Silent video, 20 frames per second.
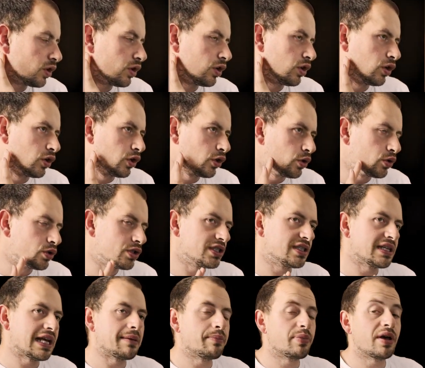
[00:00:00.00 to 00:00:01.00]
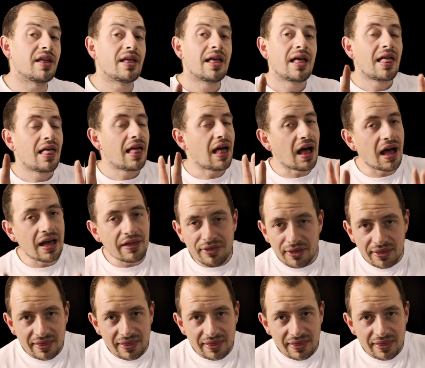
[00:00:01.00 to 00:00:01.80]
loose taper. I think